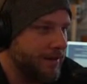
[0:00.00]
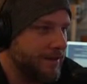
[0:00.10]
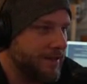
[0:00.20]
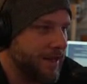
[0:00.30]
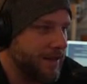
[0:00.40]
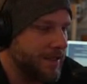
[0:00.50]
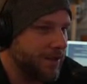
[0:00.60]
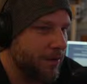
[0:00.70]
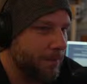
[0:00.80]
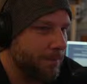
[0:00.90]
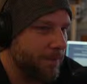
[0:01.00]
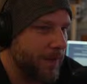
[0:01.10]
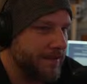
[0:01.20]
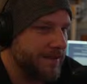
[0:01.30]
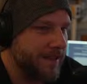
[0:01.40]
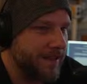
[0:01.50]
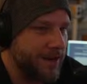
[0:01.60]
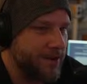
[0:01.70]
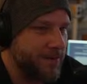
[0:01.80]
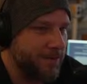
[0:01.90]
just like this little thing sticking
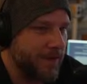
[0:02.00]
out.